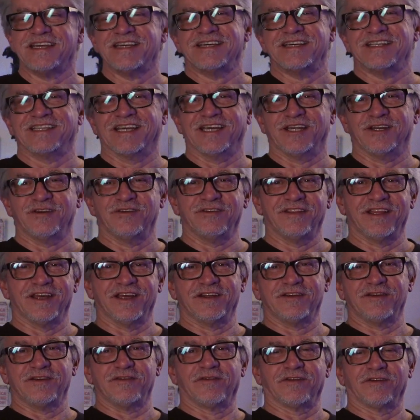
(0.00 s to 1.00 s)

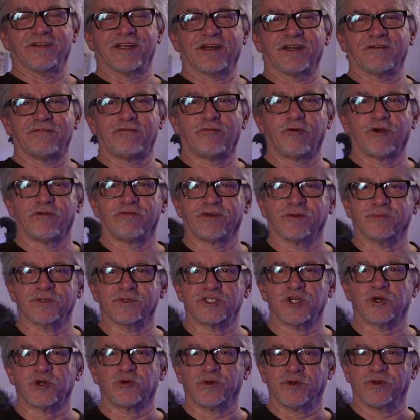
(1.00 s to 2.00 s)
a lot of foreign films
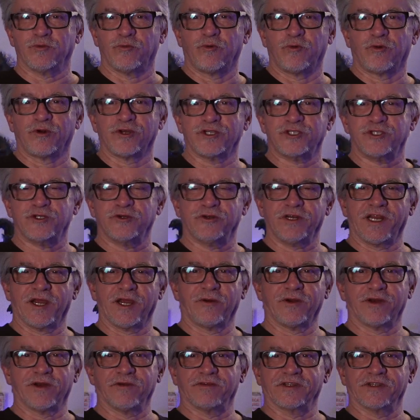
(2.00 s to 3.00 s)
don't reward you
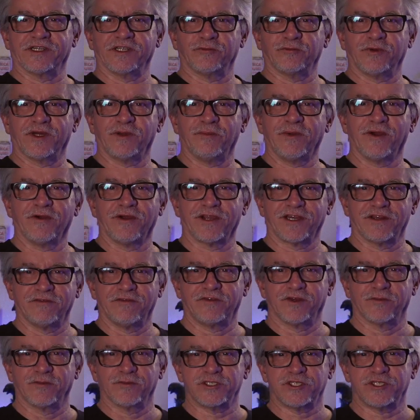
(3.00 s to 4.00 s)
narratively in the way American
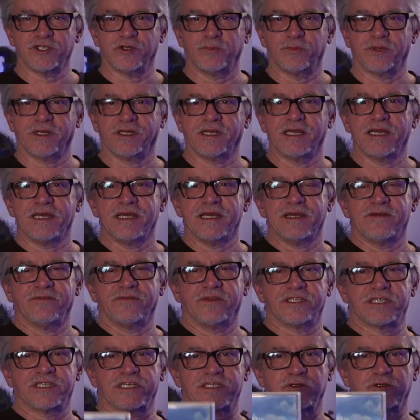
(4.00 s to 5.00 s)
films do, but
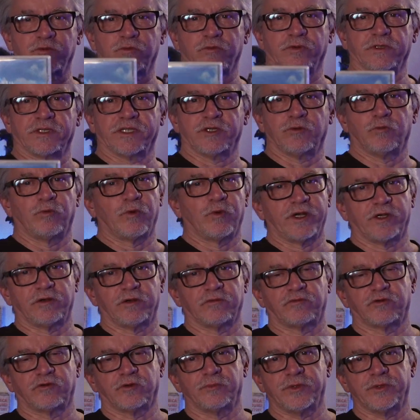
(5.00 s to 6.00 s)
this is a really
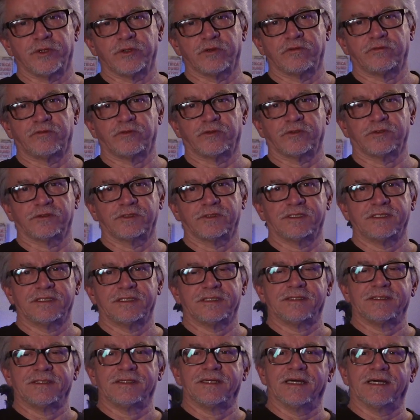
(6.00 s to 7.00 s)
wonderful, beautiful
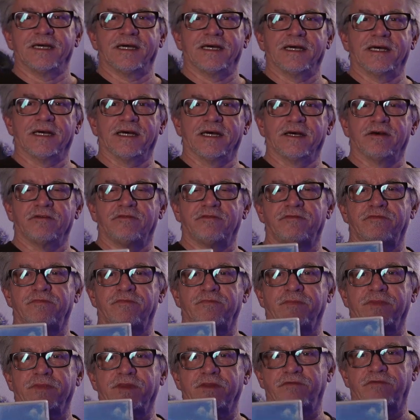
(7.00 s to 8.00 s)

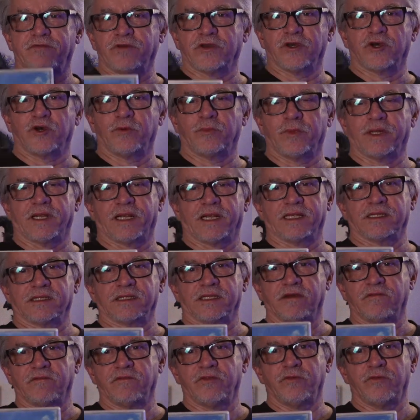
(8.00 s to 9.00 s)
film, and I
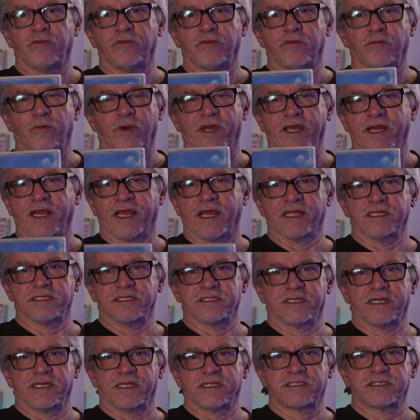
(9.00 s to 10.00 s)
love the way it ends,
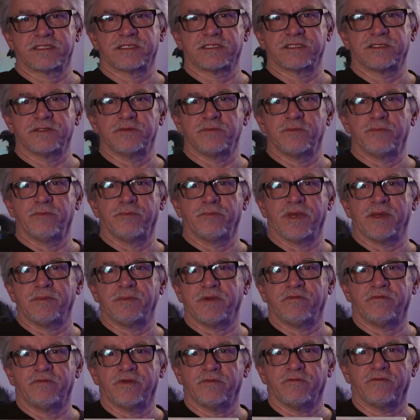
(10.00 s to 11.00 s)
and it's
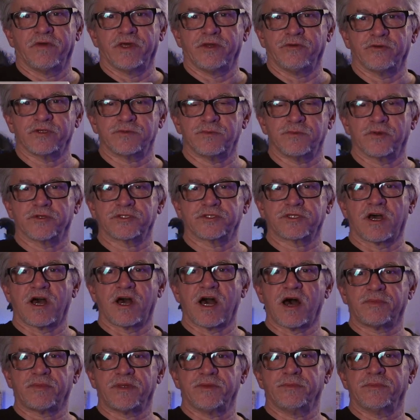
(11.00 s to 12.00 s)
maybe Wim Wenders' most
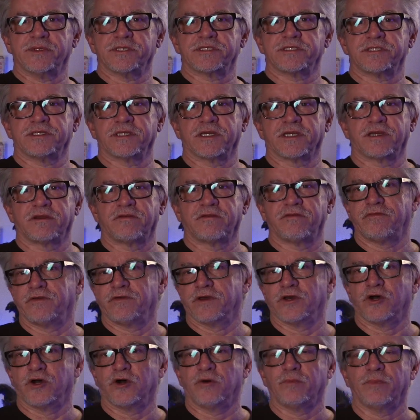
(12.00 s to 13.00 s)
optimistic
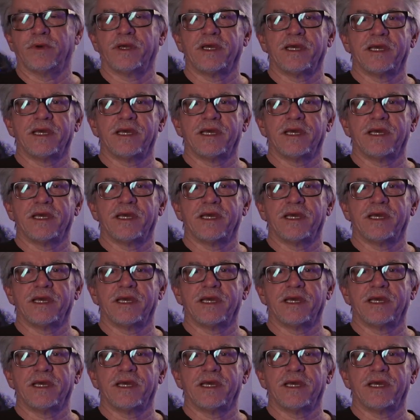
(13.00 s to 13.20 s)
film.